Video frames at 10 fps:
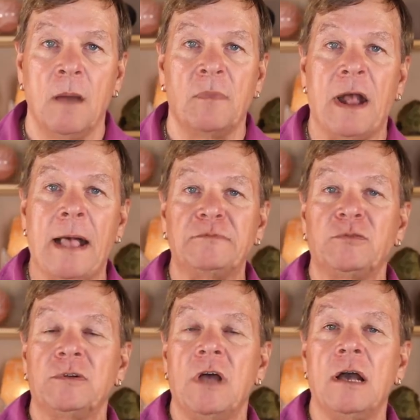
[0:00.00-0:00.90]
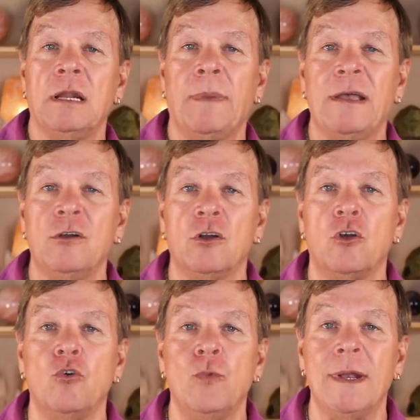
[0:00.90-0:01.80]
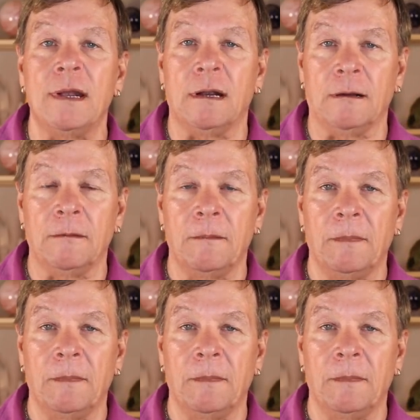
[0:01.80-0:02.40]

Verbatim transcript: Perhaps we're talking about your career.